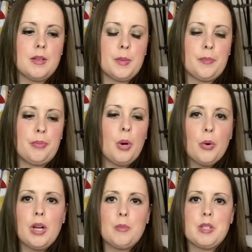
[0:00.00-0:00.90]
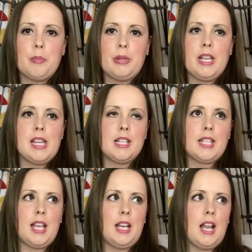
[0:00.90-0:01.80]
programs in place
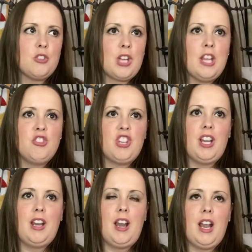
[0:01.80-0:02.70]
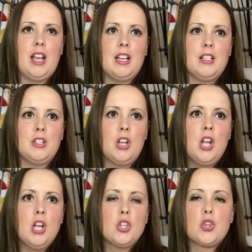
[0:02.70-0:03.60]
and education and
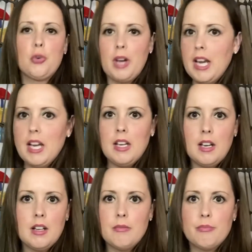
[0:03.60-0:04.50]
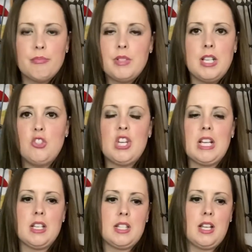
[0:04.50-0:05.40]
trade
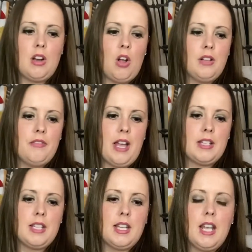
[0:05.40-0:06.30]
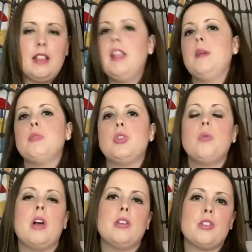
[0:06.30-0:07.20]
teachings and all of that to get them to
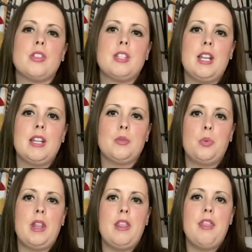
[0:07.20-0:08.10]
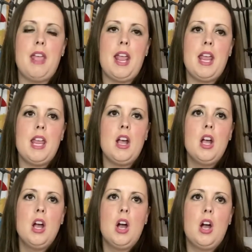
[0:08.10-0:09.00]
understand when they
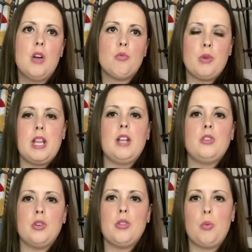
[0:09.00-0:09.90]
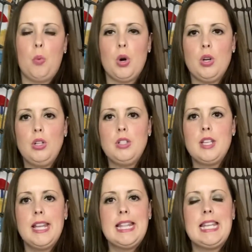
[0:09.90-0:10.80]
re-enter the world,
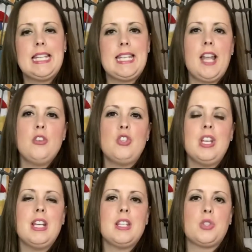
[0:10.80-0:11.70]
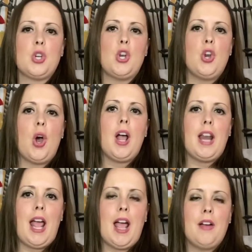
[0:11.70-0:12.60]
the intention is to not
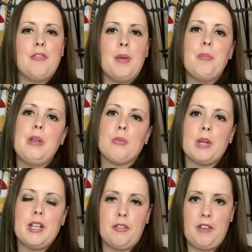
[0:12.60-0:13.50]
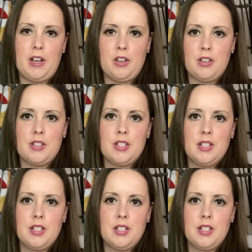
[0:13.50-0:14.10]
have them be reoffenders.